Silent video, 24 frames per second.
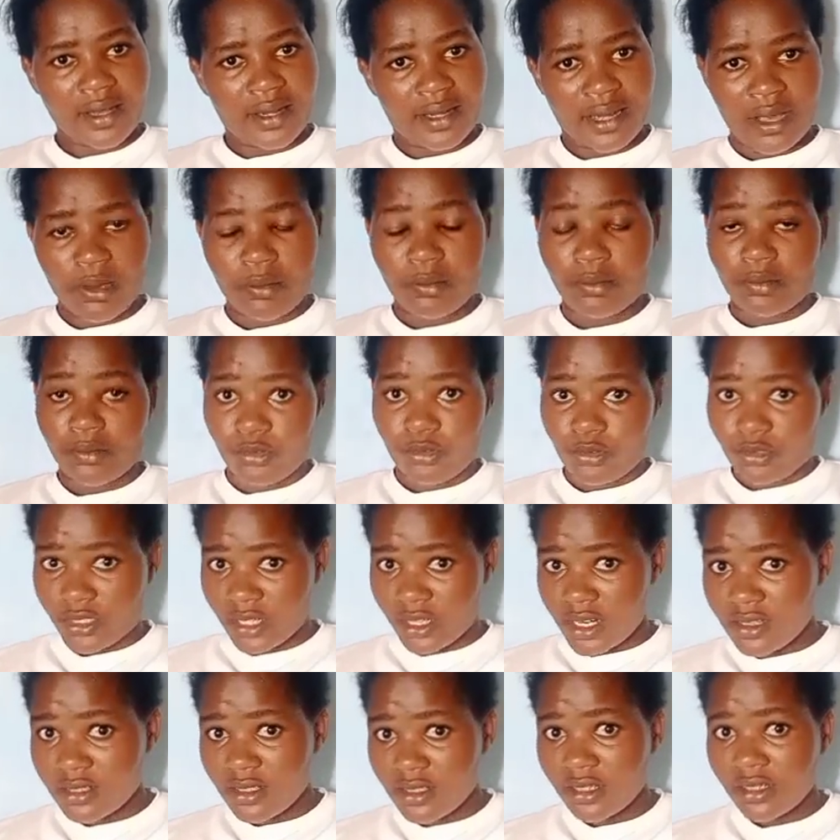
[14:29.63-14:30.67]
Now, you
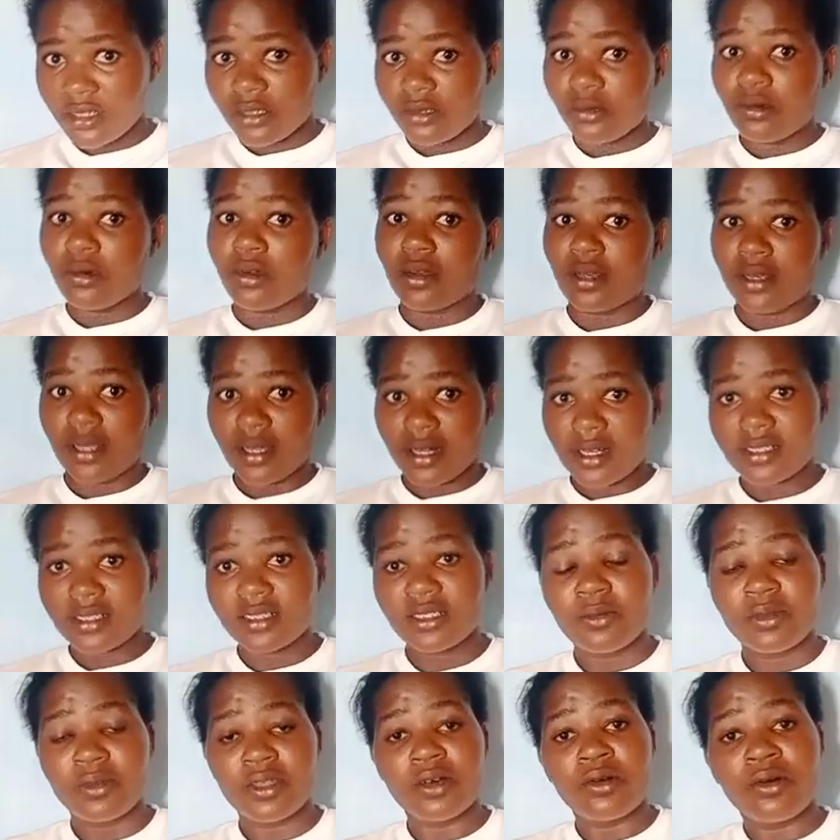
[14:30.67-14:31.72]
trusted in God. Let us
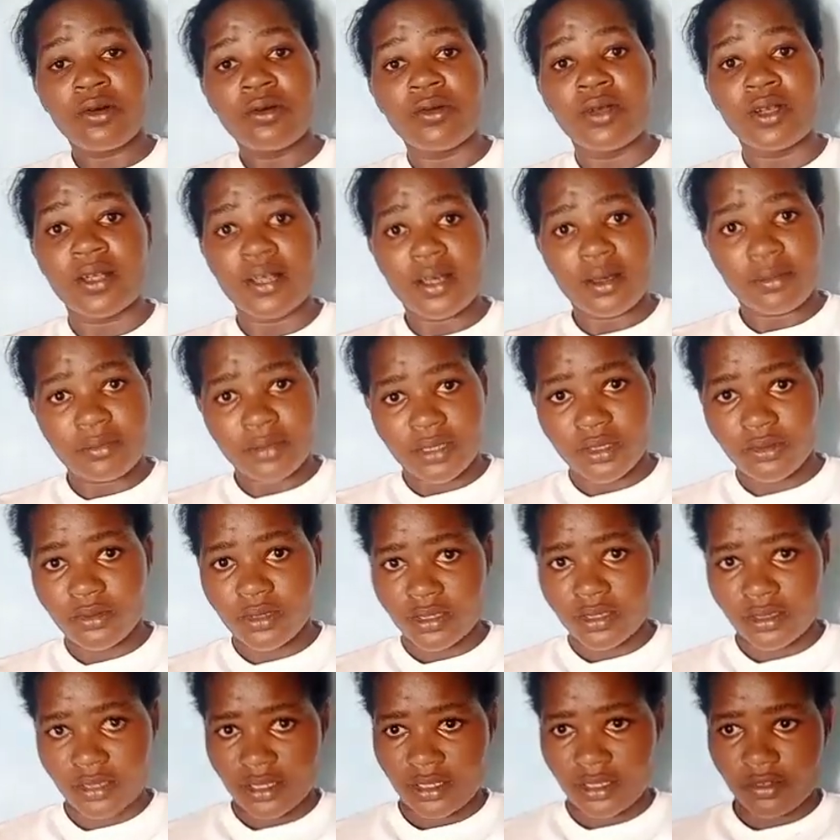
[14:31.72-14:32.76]
see whether God will come down
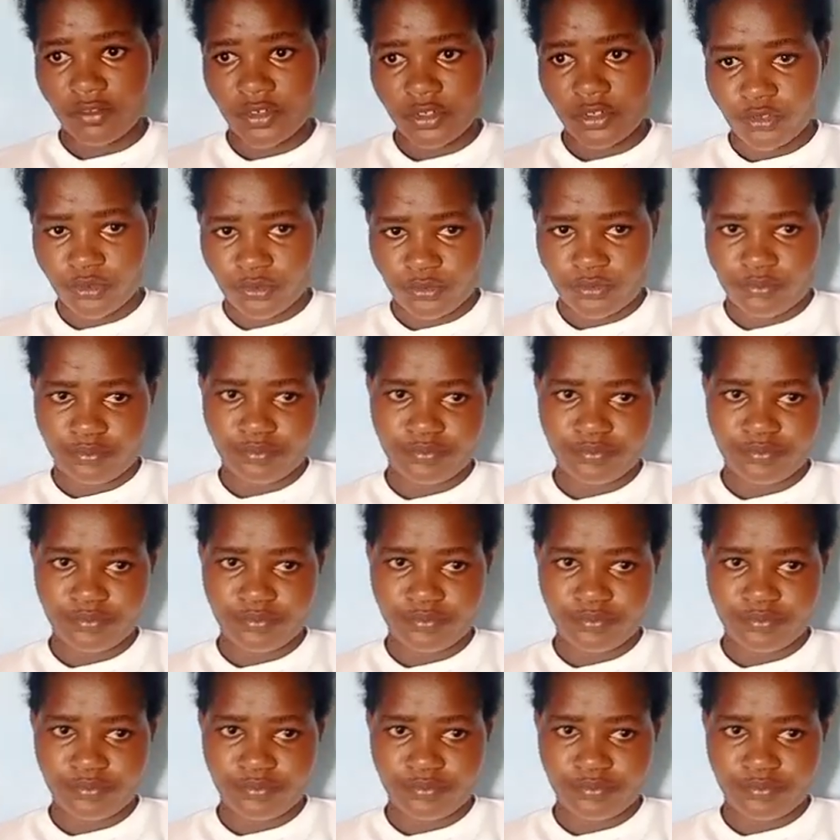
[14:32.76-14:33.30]
and deliver you.